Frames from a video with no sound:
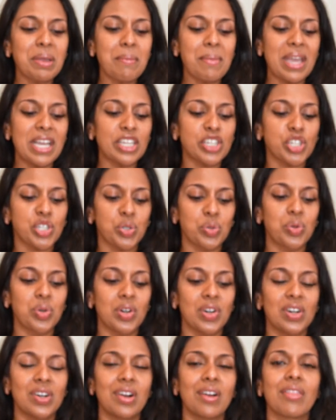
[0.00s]
make
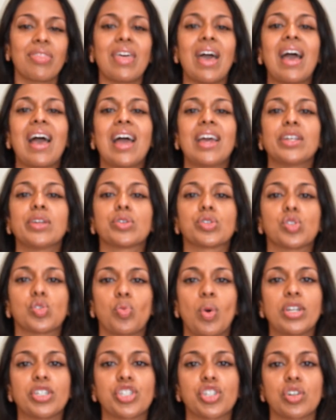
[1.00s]
sure that your
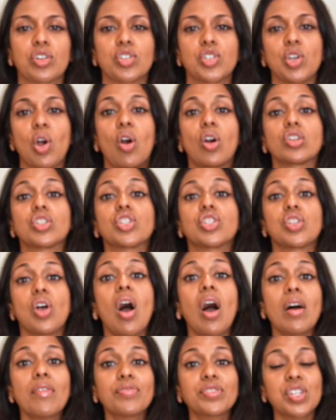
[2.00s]
sweatshirts are
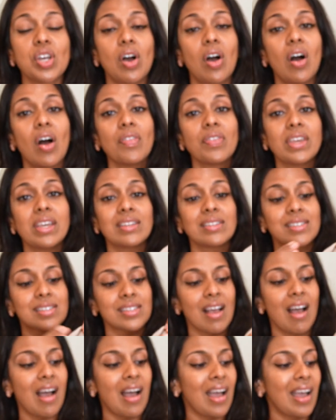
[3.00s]
soft on the
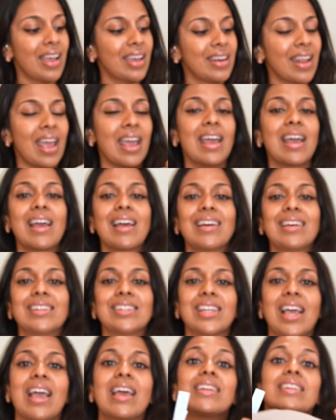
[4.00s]
inside
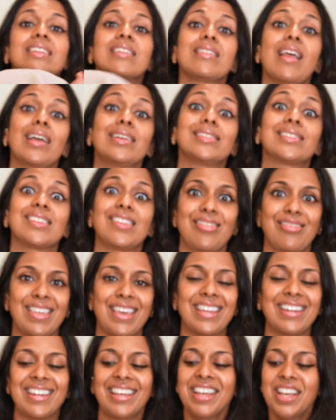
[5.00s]
and nice and
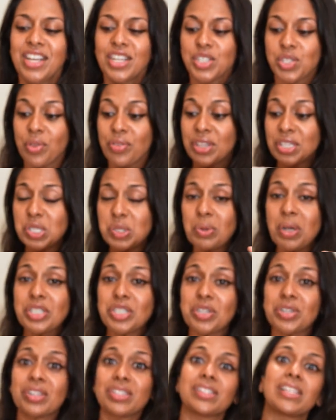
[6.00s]
thin. So this
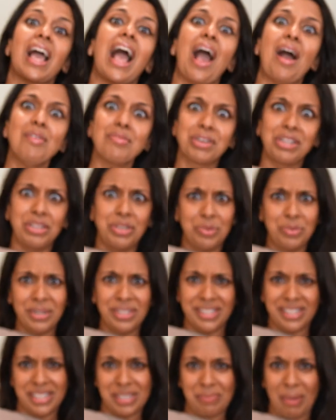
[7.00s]
sweatshirt is, how cute
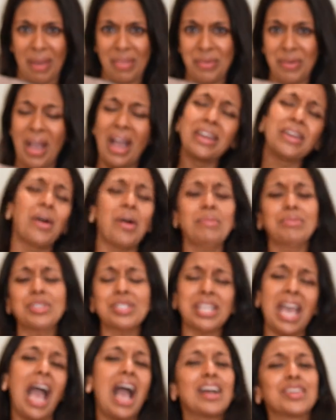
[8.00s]
is this, by the way? I know I'm
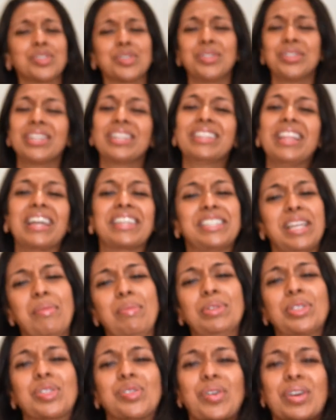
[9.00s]
just casually like
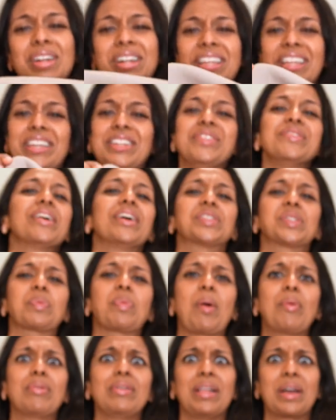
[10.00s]
demonstrating, and you guys are
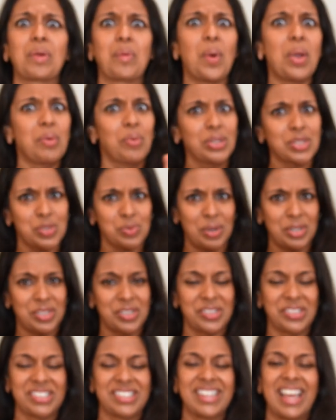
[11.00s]
probably like, wait, what
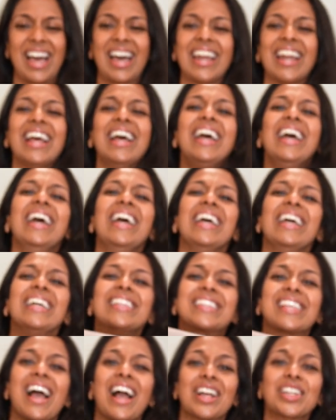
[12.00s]
sweatshirt is that?
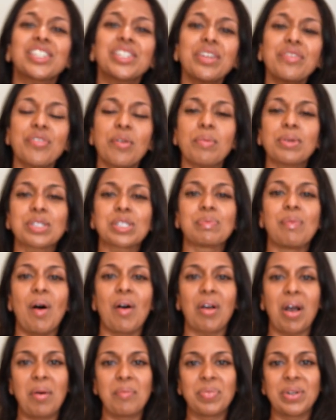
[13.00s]
It's actually from a
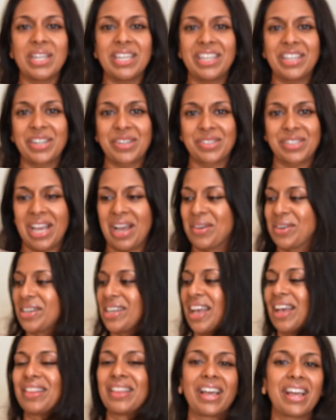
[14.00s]
small company here down in
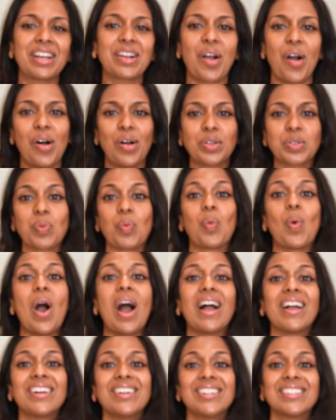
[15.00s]
LA called
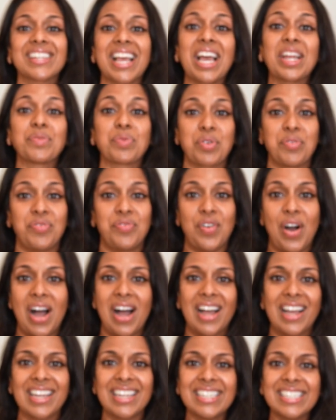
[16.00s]
Wild and
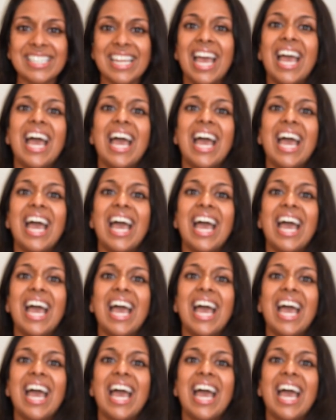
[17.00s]
Refined.